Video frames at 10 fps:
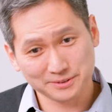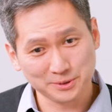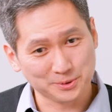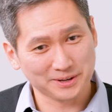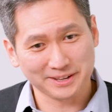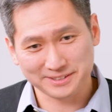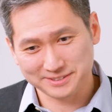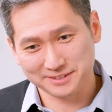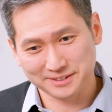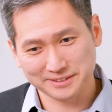phew, I
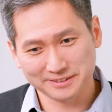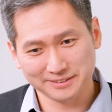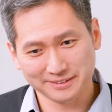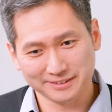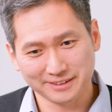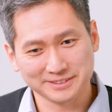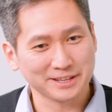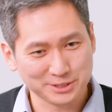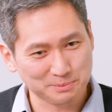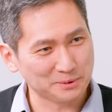guess it's
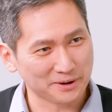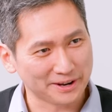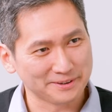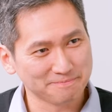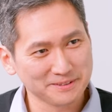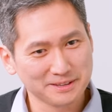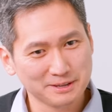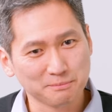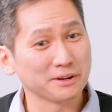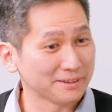nice to be right.
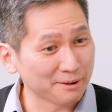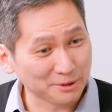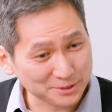But I'm